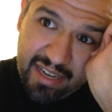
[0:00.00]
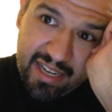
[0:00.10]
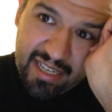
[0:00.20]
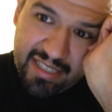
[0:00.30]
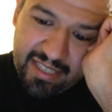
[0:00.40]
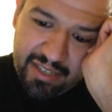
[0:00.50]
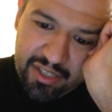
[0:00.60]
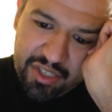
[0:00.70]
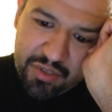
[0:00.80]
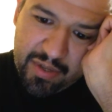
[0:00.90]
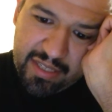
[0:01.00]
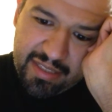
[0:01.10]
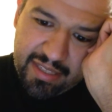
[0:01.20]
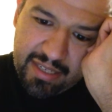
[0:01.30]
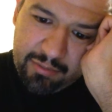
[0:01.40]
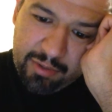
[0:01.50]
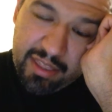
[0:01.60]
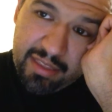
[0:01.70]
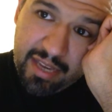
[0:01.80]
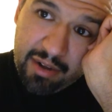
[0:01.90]
I guess they couldn't do anything
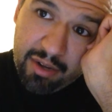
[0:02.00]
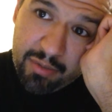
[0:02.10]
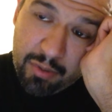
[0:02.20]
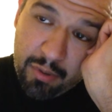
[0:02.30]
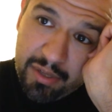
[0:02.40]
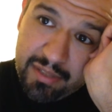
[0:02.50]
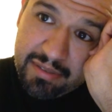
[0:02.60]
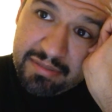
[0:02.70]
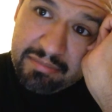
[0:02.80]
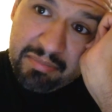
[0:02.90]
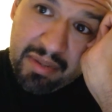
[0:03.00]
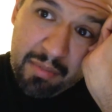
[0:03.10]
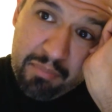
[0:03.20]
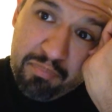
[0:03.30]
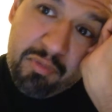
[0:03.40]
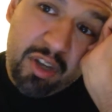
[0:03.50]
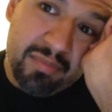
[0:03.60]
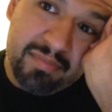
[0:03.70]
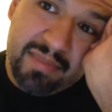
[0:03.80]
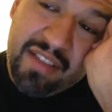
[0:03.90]
with Eric Rowan.
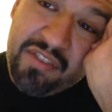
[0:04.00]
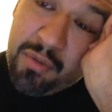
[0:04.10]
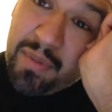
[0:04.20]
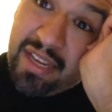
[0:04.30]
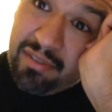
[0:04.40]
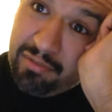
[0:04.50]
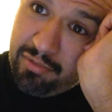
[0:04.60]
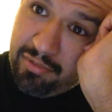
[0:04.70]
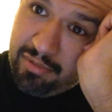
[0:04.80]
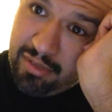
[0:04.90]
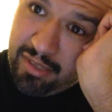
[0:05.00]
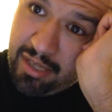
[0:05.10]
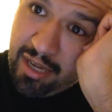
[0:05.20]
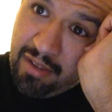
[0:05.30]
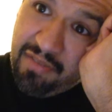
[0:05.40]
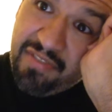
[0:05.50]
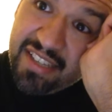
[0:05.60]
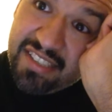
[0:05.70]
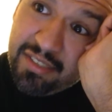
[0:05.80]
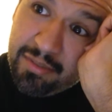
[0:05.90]
Well, if you're being
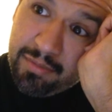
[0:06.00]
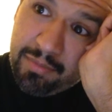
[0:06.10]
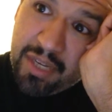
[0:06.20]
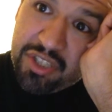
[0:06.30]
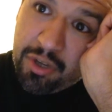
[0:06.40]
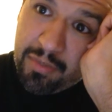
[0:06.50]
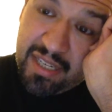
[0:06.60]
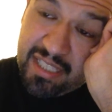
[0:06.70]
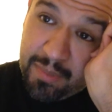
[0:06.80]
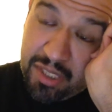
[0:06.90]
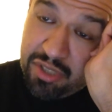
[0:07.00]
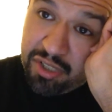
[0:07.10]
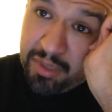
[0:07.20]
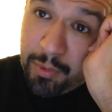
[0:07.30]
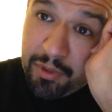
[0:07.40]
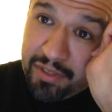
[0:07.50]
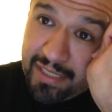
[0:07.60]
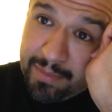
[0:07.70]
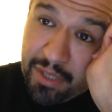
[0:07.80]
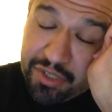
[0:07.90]
fed to Big Show, because Big Show's
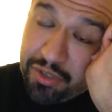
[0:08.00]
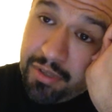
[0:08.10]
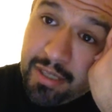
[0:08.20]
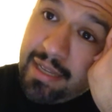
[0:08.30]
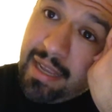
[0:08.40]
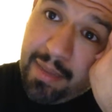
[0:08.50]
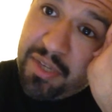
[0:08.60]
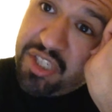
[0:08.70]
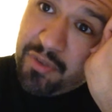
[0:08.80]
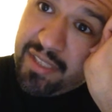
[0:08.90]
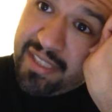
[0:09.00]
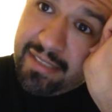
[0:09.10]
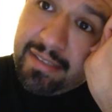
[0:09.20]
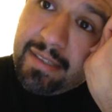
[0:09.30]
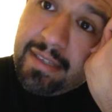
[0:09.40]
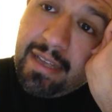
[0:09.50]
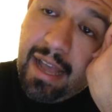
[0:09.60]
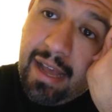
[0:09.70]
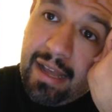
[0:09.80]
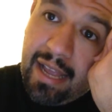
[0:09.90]
supposedly special, and Big Show isn't,
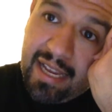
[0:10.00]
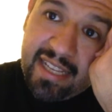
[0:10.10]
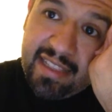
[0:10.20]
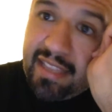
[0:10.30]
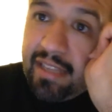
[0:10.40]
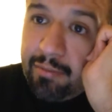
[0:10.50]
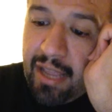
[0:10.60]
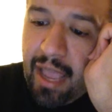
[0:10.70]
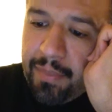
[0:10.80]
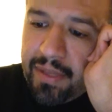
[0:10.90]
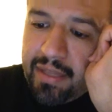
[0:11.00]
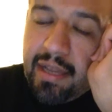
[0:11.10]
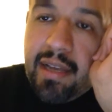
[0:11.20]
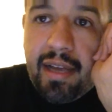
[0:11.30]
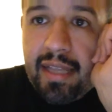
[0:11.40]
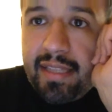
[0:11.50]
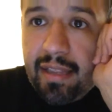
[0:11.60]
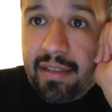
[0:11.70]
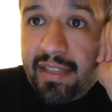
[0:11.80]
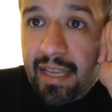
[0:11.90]
I guess that's what happens. At the
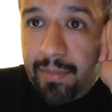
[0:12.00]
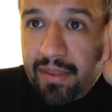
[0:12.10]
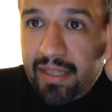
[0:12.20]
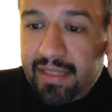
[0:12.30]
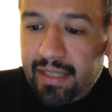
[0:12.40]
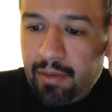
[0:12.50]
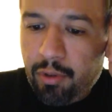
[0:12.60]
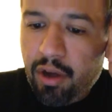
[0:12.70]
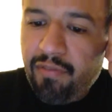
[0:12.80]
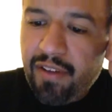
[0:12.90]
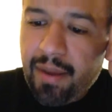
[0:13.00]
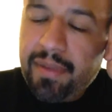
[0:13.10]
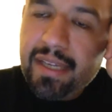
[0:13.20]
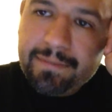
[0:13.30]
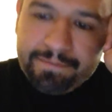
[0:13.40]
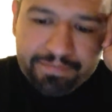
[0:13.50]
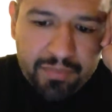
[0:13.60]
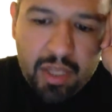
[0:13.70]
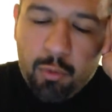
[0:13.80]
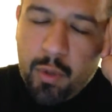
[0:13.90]
end of the segment, they say, we are family.
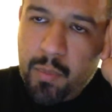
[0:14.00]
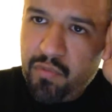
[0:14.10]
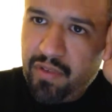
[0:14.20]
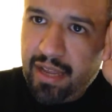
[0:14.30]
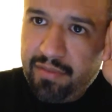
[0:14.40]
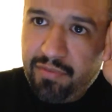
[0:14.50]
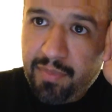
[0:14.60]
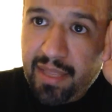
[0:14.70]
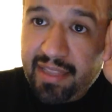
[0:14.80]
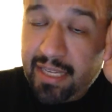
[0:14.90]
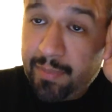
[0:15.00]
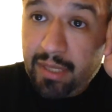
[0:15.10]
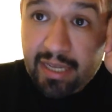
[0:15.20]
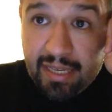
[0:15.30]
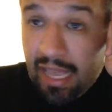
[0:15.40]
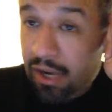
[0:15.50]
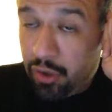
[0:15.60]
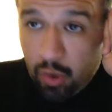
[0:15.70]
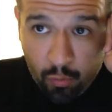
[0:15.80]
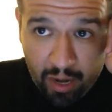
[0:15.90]
We move on from that segment. Again, I don't
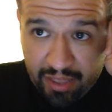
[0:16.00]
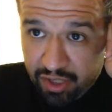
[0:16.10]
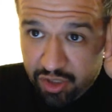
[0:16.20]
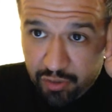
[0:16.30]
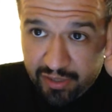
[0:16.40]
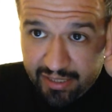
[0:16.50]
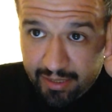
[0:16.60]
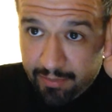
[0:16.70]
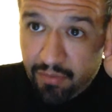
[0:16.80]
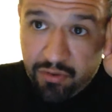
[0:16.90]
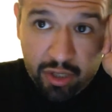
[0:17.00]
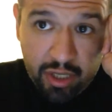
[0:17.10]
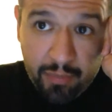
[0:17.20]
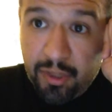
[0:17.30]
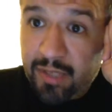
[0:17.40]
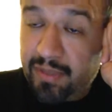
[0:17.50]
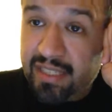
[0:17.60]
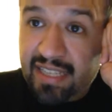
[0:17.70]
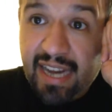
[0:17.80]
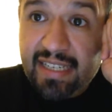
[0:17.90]
know why they're introducing him. If you're going to put him in a
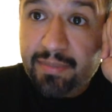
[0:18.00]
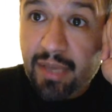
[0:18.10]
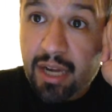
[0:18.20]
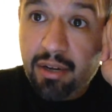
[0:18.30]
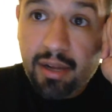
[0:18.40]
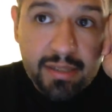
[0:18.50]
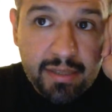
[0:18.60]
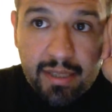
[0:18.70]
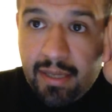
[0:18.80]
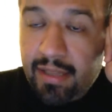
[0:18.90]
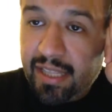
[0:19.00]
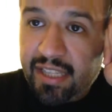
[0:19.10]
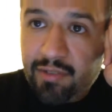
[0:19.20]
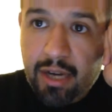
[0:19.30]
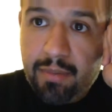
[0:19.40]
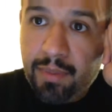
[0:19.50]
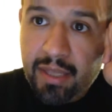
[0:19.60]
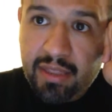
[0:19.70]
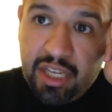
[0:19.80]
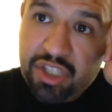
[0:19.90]
tag team title hunt, that's great.
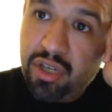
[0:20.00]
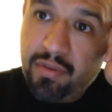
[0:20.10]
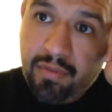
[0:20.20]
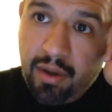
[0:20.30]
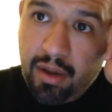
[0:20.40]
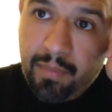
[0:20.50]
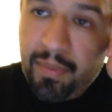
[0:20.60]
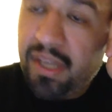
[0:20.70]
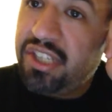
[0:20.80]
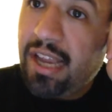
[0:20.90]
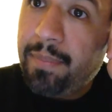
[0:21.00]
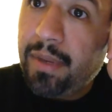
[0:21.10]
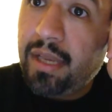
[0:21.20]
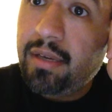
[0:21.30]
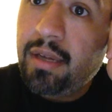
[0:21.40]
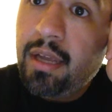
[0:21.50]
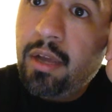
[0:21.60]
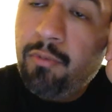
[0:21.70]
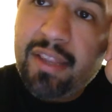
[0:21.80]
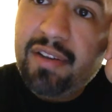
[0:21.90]
But they should have been champion
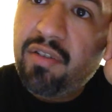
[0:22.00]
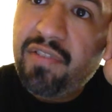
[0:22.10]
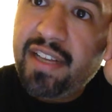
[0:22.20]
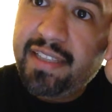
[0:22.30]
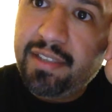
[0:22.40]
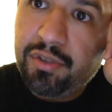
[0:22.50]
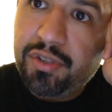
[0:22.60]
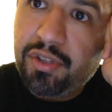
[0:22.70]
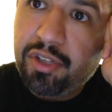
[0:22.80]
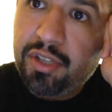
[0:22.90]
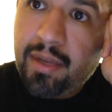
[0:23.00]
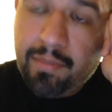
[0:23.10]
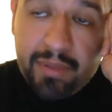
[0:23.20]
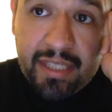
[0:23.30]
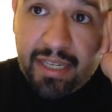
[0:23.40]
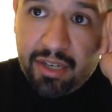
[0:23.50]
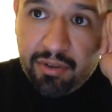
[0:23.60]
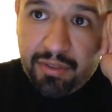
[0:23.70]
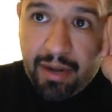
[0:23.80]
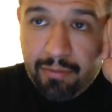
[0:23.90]
when they were facing the Usos, but they didn't
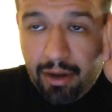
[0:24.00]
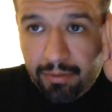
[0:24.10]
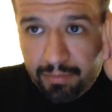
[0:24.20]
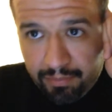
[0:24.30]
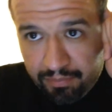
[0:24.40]
go that route.